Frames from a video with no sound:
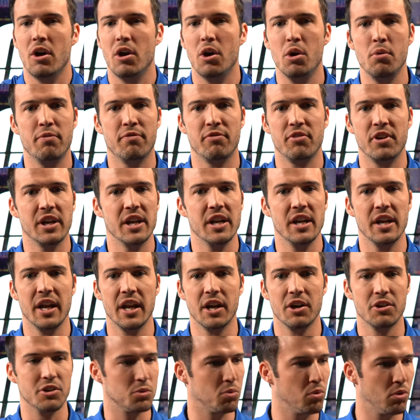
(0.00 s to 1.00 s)
Who freaking
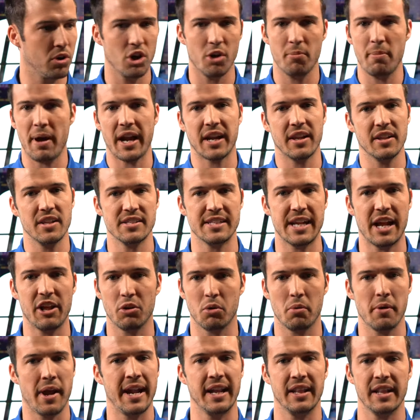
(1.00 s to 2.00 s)
cares? We'll go back to the
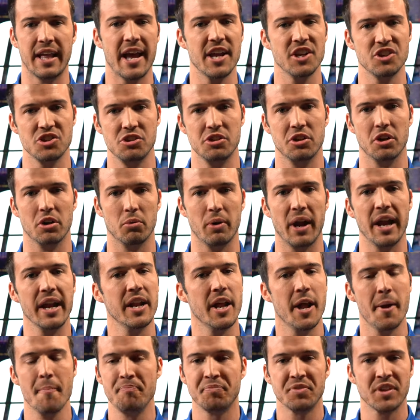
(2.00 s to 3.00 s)
Statler we had it last year, right?
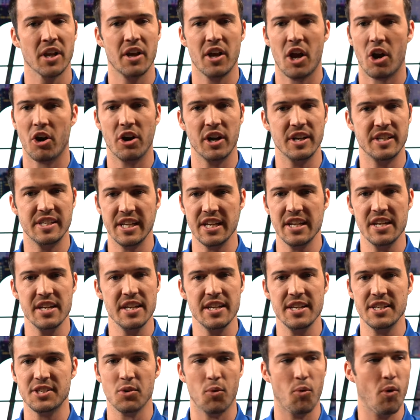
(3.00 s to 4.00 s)
Our
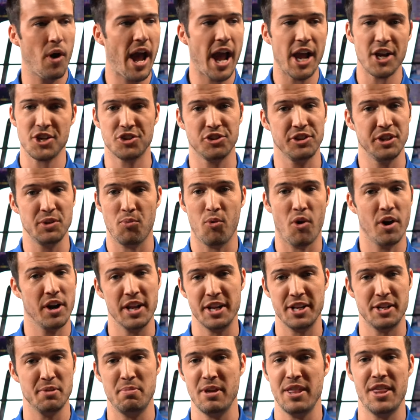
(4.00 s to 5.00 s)
attendees actually wanted
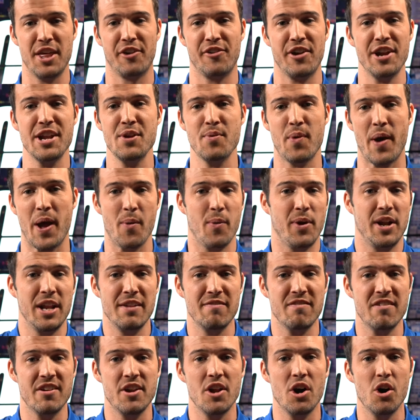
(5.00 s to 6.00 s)
it to be there anyway. We
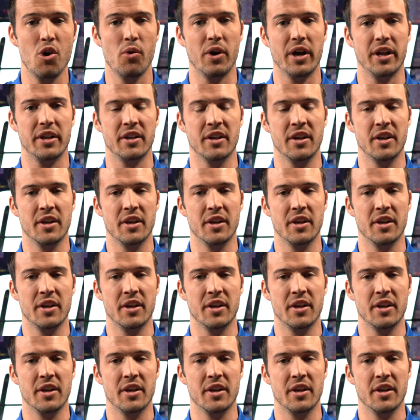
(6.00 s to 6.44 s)
didn't even know it.